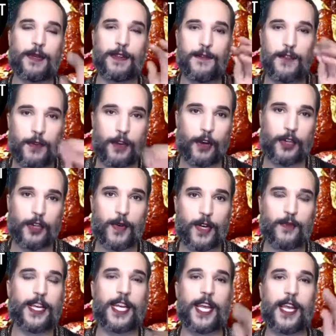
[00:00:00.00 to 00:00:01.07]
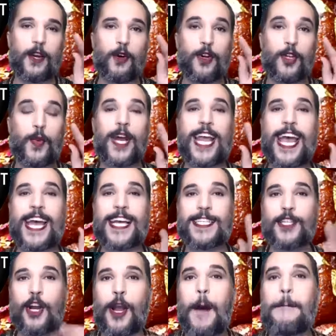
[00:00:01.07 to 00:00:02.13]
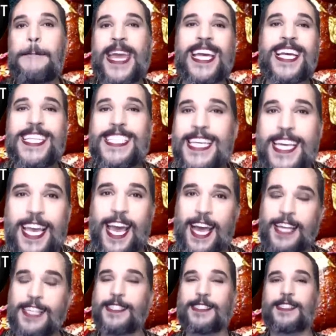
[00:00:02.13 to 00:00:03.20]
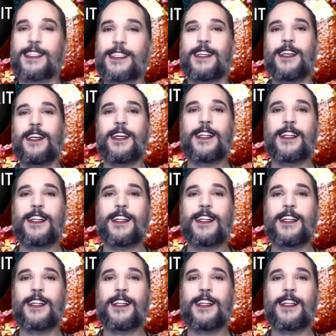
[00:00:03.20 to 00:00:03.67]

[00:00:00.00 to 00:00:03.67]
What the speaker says: But if you know you want a reading or you want to ask our amazing guest,